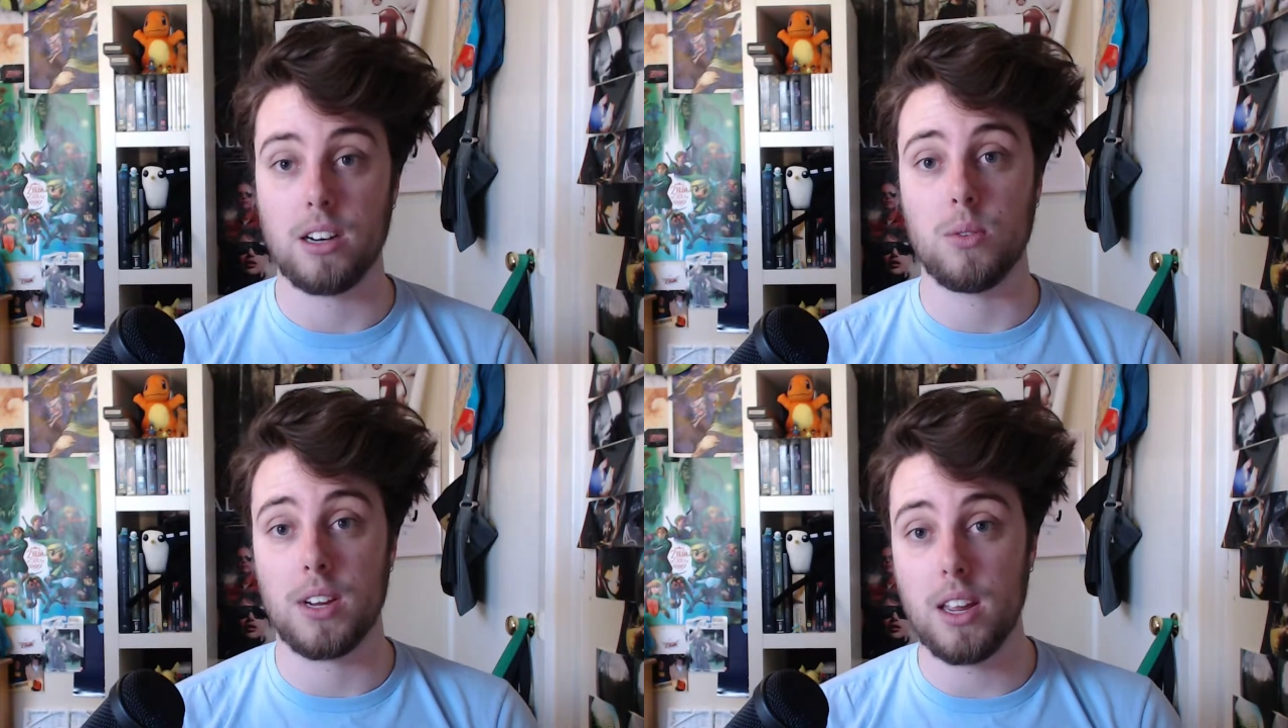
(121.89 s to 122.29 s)
I
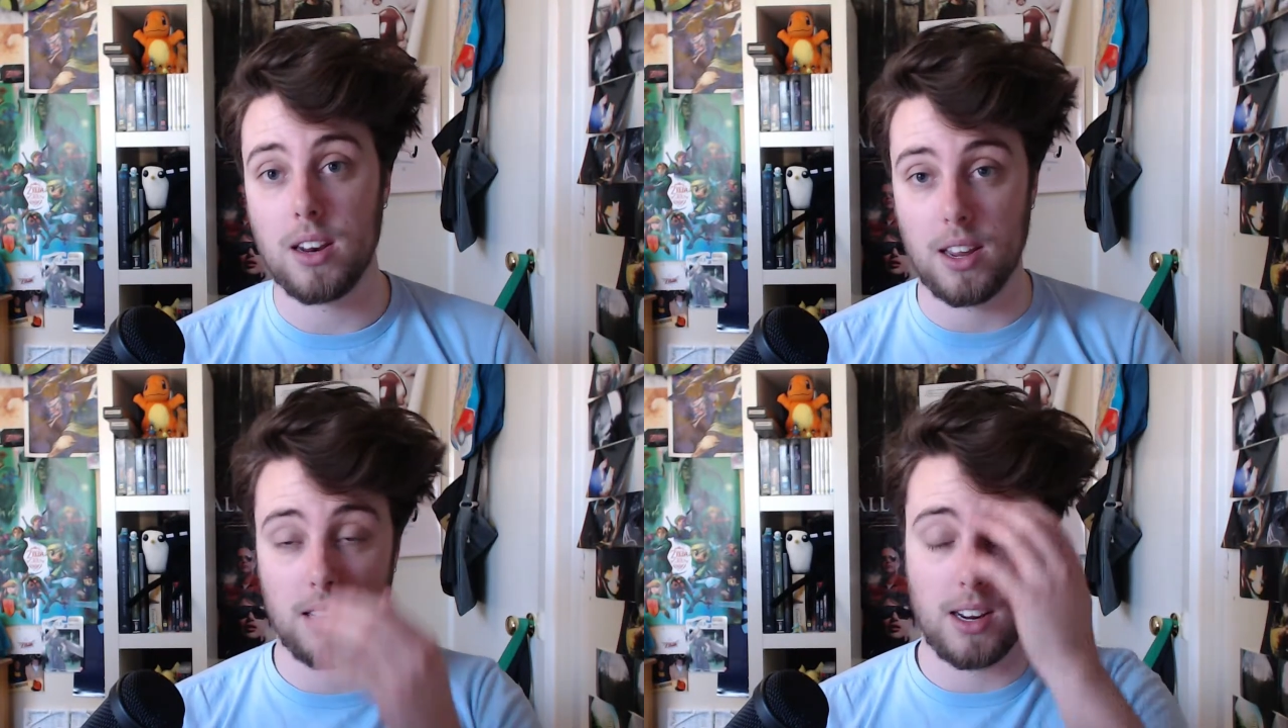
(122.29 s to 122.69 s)
like doing
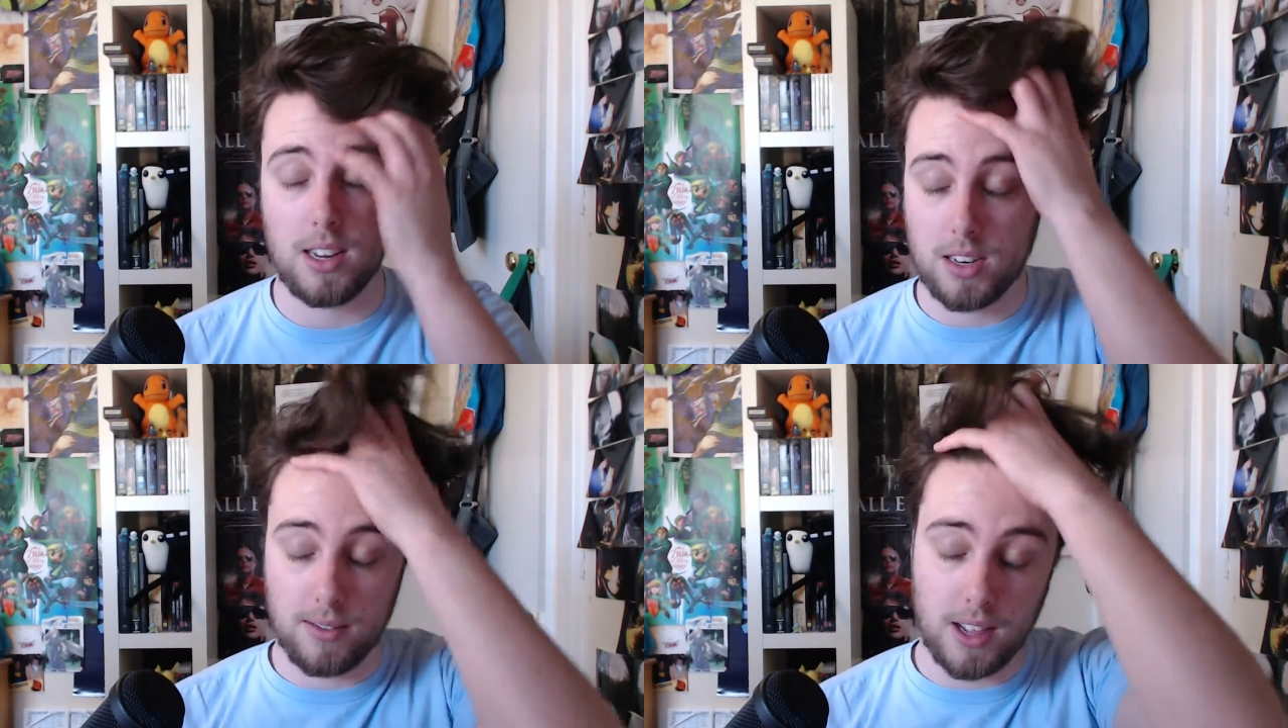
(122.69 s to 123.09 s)
it. It
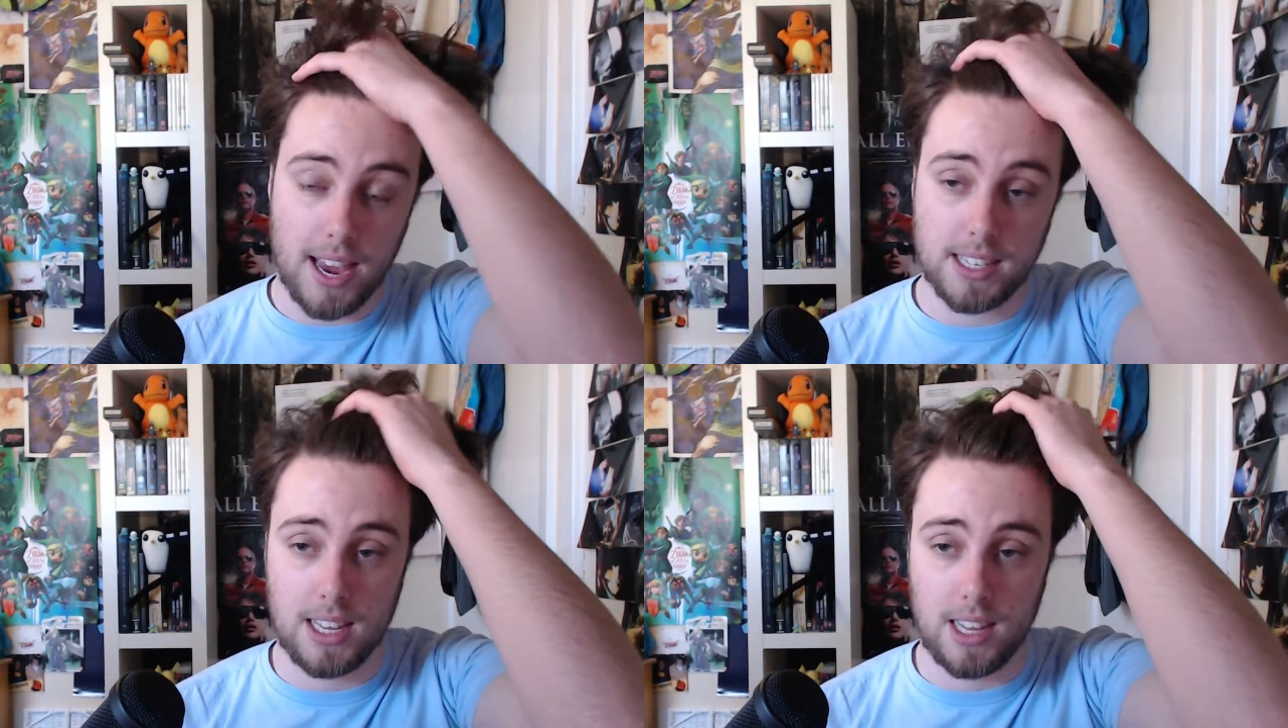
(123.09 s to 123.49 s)
is a
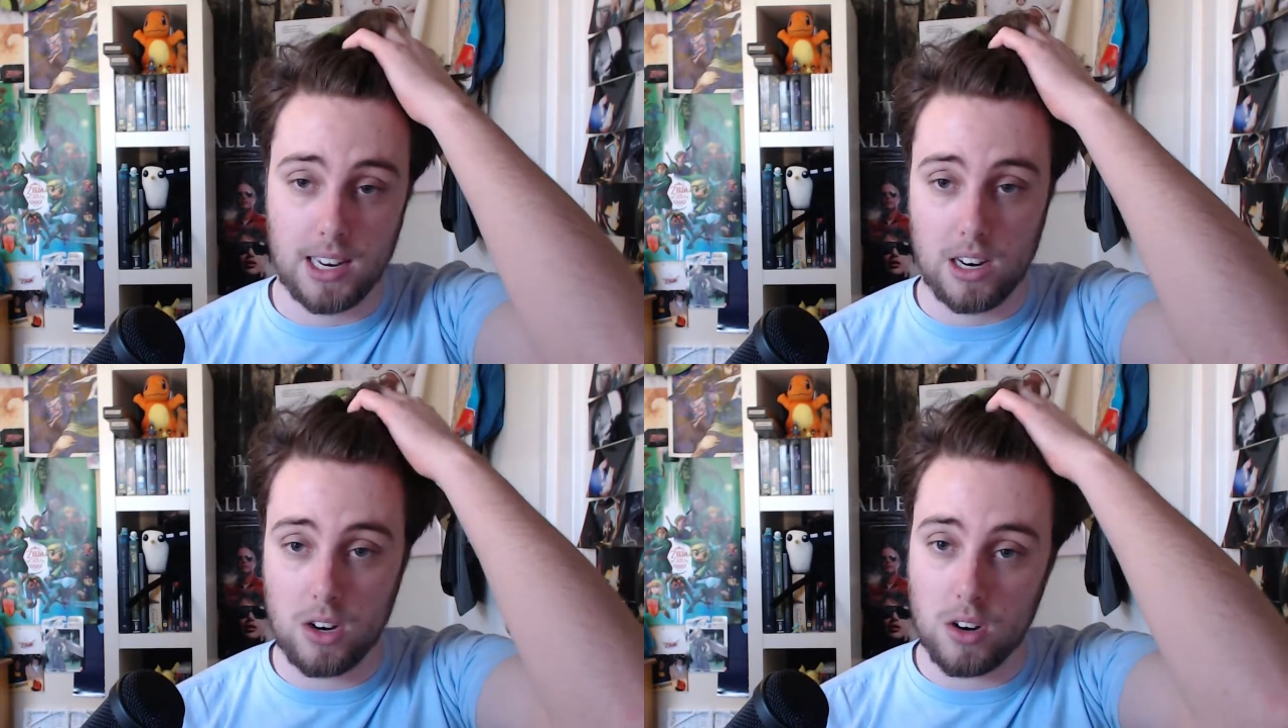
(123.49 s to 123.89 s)
relaxing
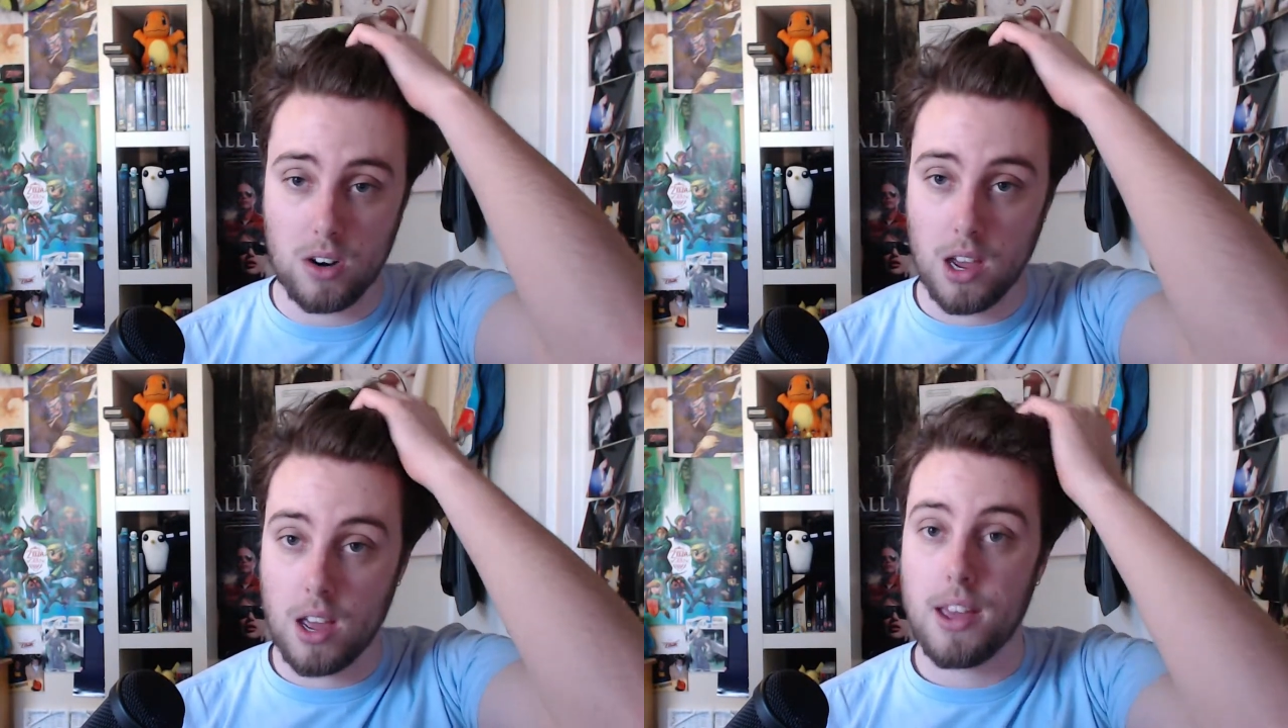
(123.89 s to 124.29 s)
thing to
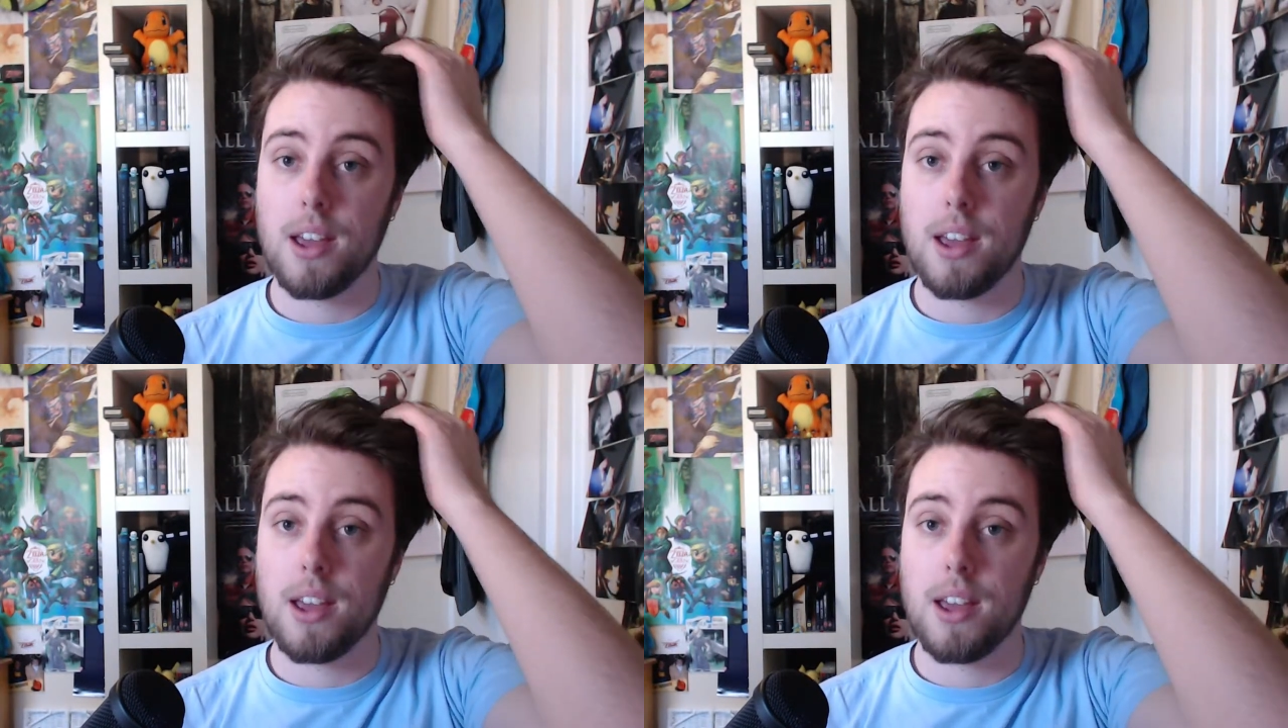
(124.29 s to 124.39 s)
do.